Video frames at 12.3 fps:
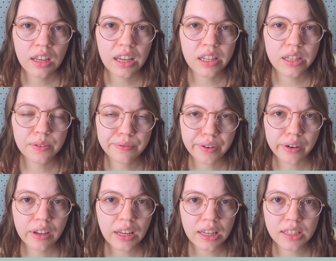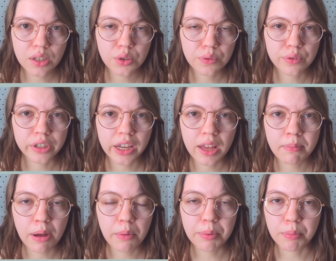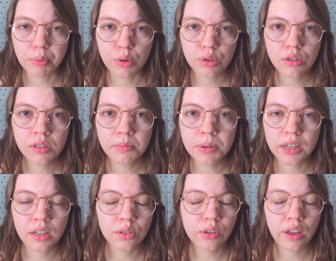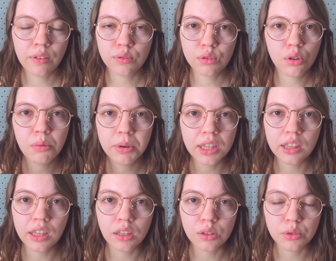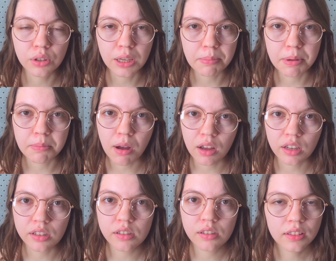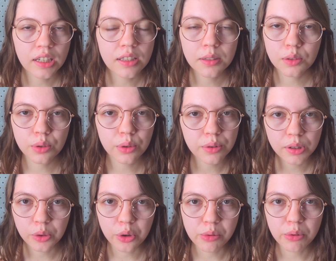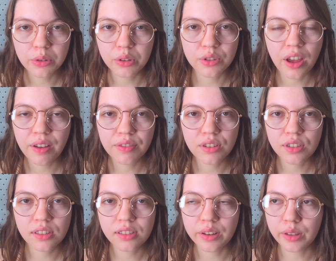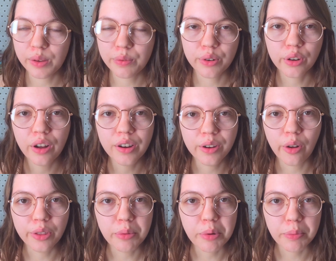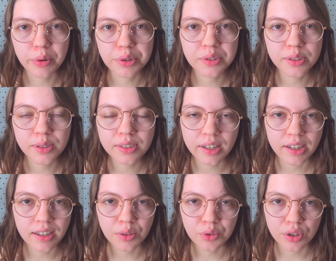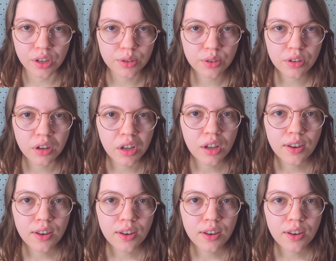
It's very easy to forget about proportions because you have so many things to keep in mind. That's totally normal. You haven't just suddenly forgotten all the proportions you studied in gesture.